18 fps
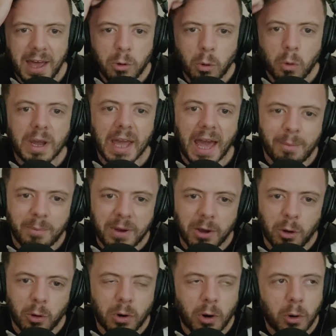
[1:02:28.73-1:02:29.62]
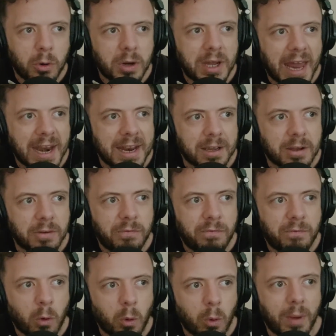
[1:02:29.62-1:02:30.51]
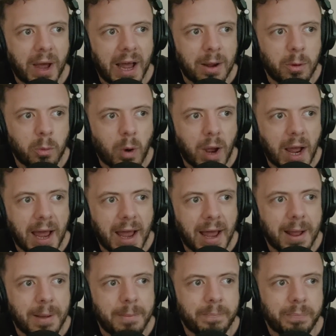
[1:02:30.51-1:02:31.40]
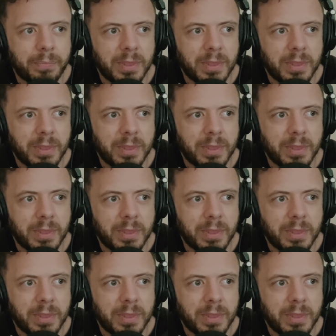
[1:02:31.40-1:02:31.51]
organic format where,